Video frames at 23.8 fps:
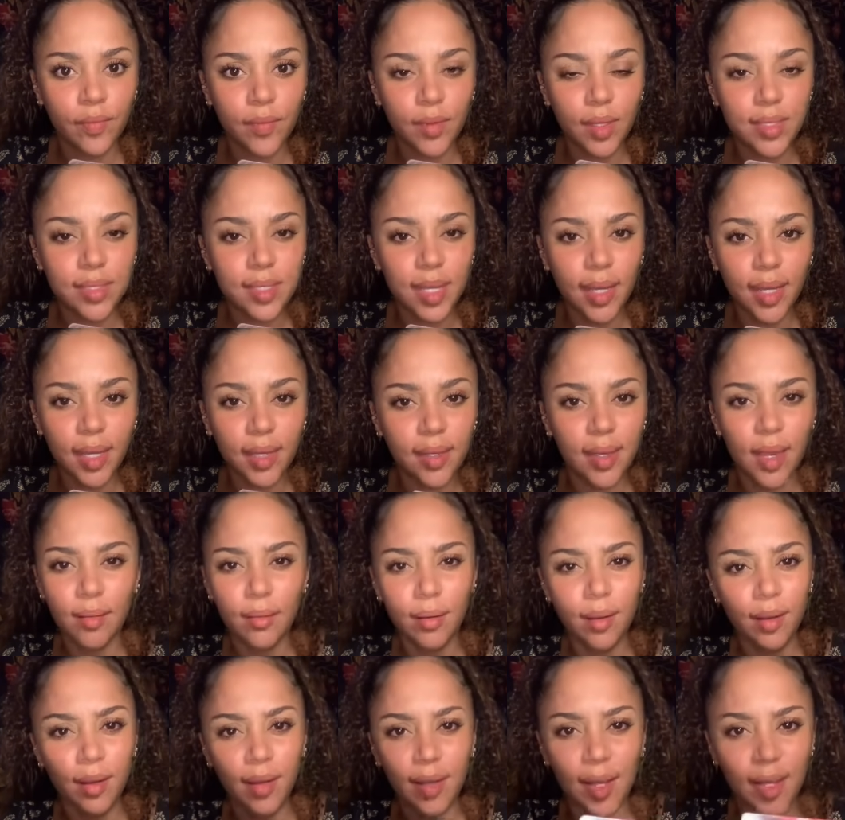it's like it came
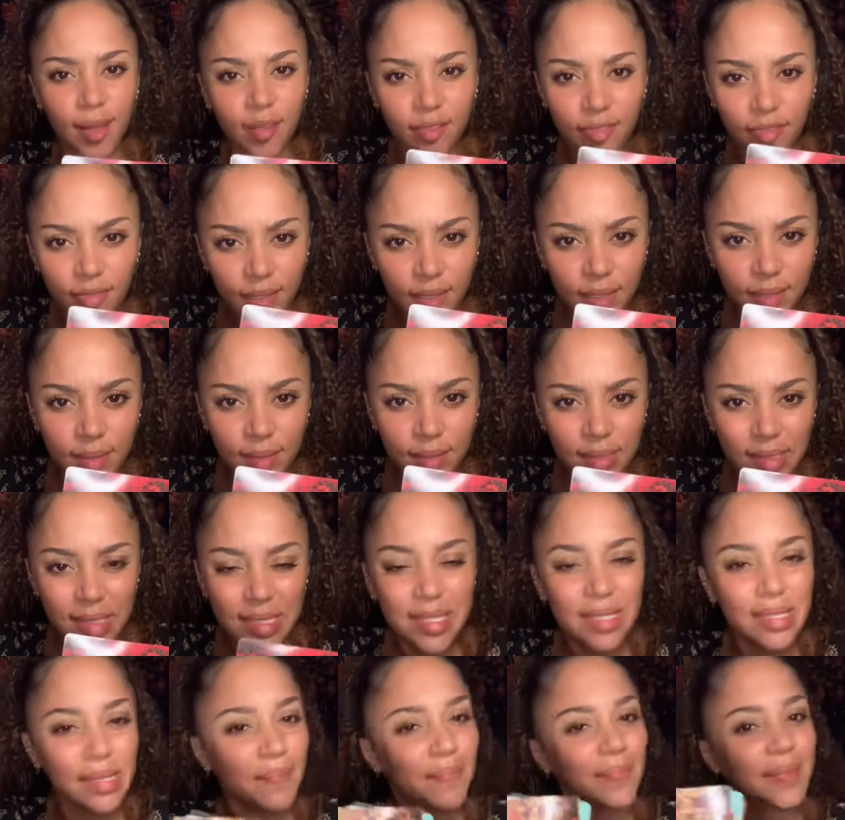out of left field,
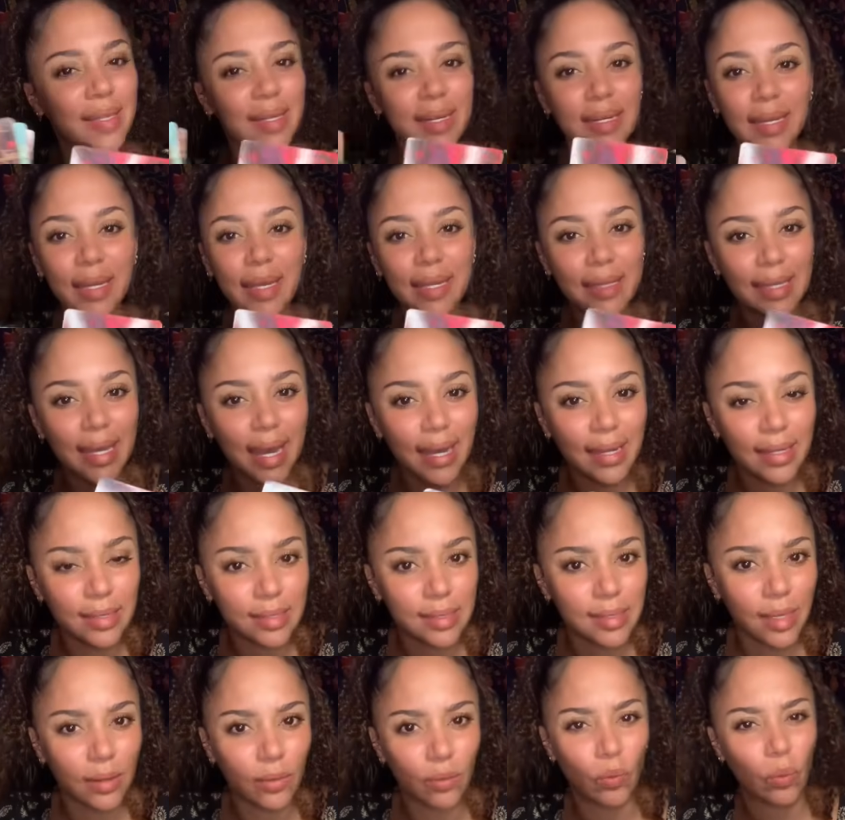something like that. It's
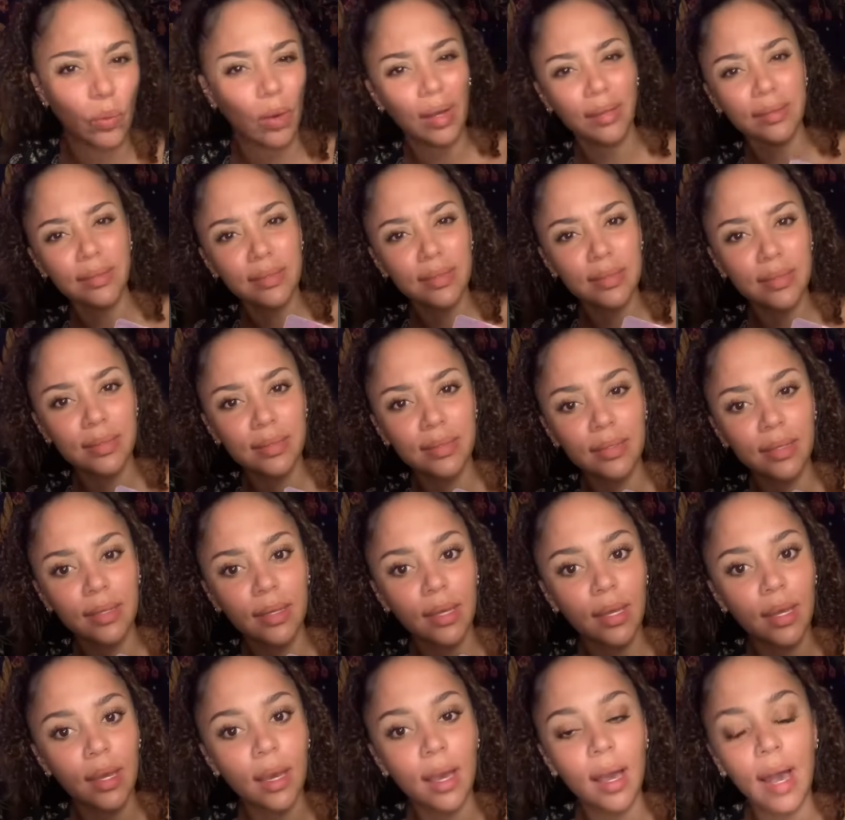like, what?
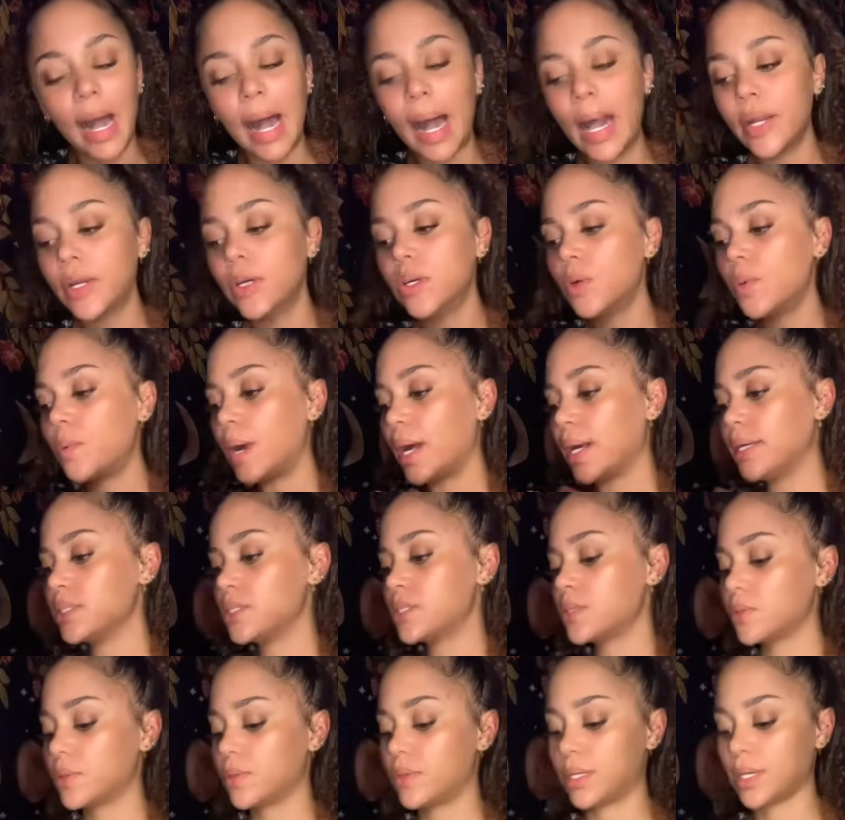I don't know why it's
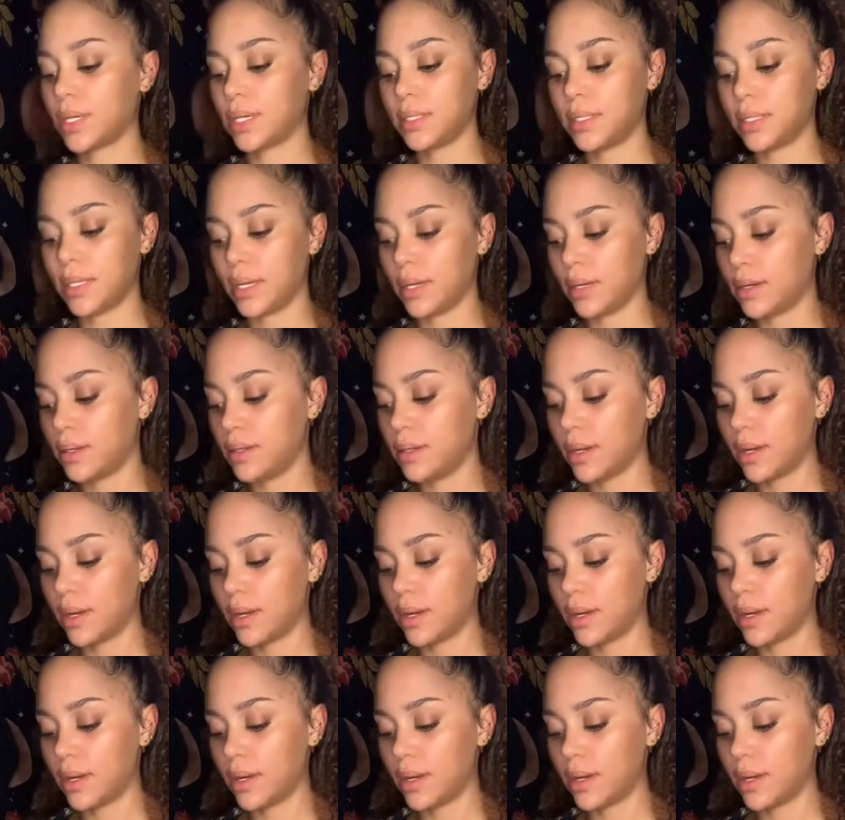so thick in the area,